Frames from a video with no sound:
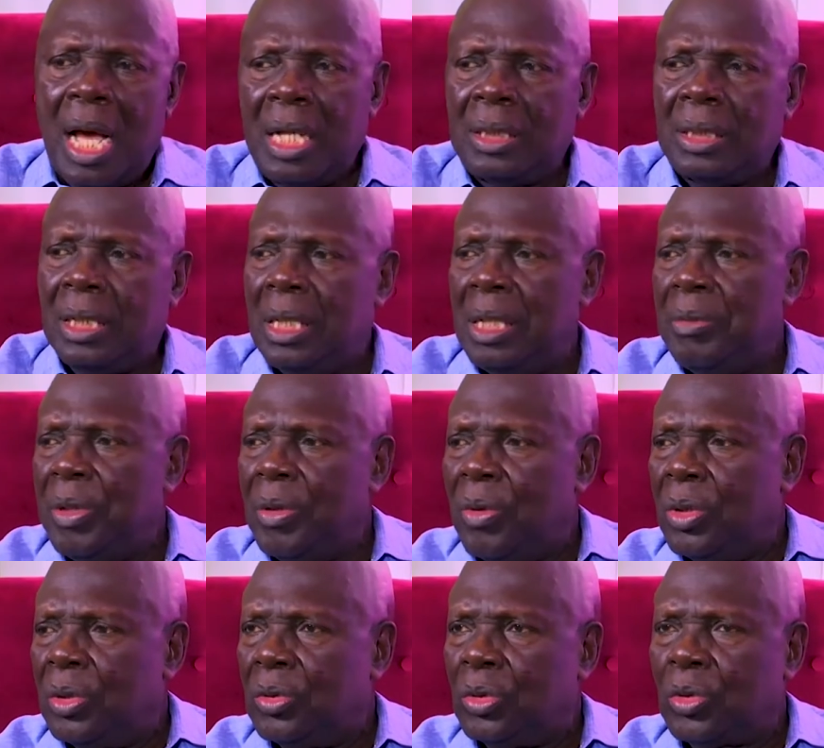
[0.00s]
ice cream, he
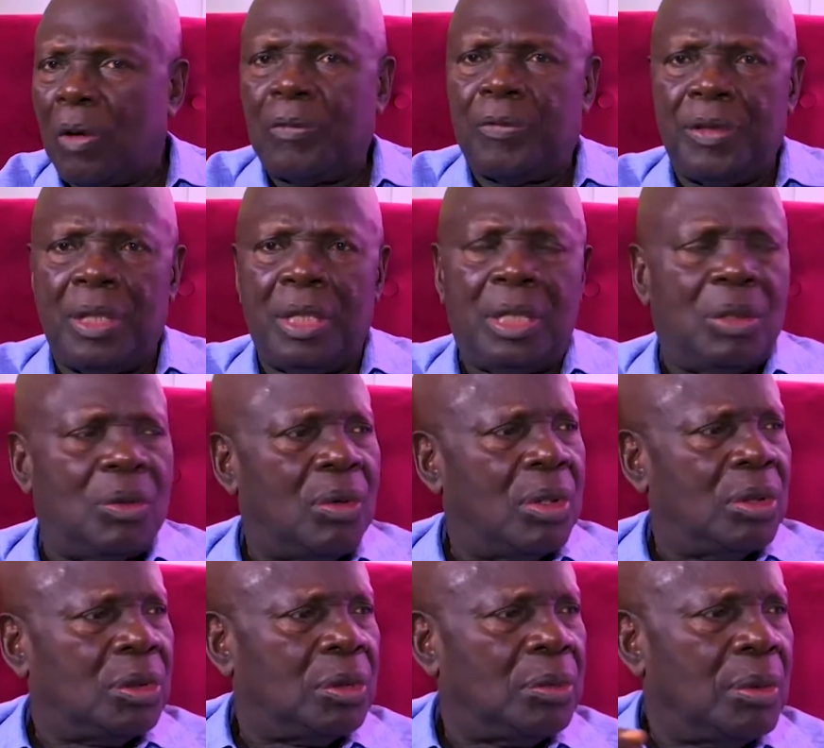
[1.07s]
wants toffee, he
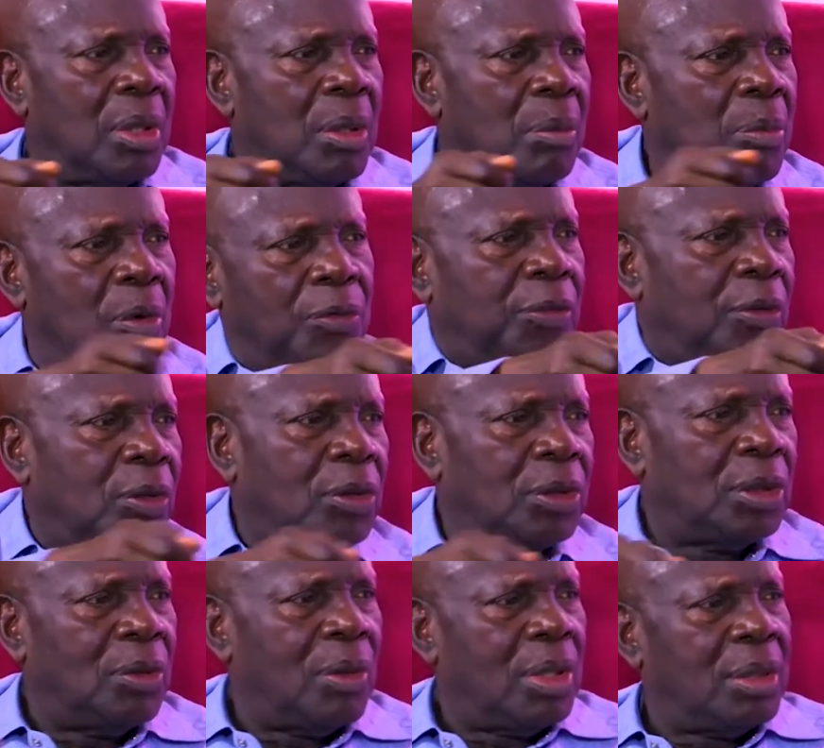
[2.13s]
wants fruit.
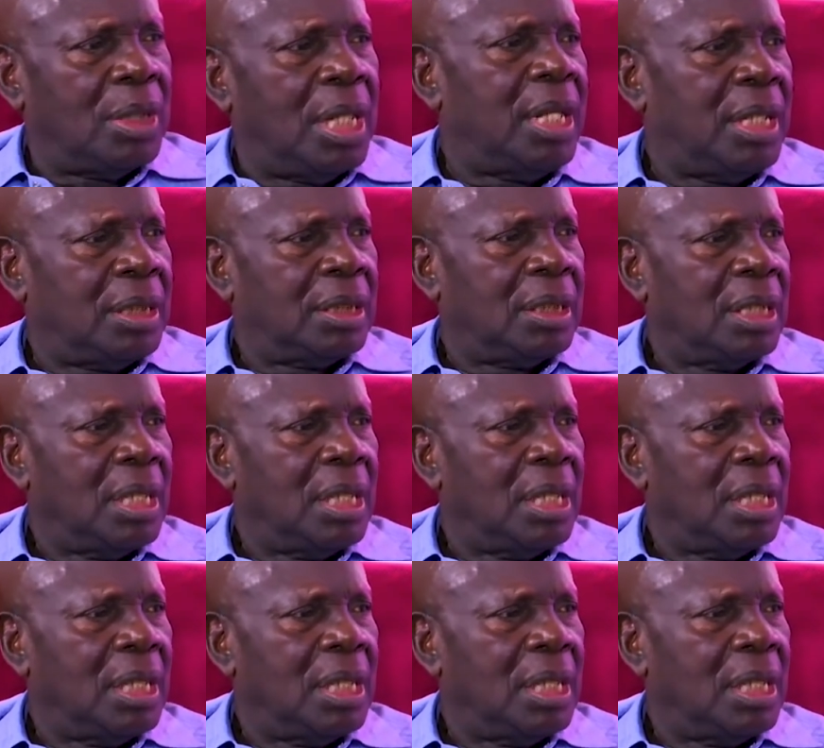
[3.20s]
he wants this,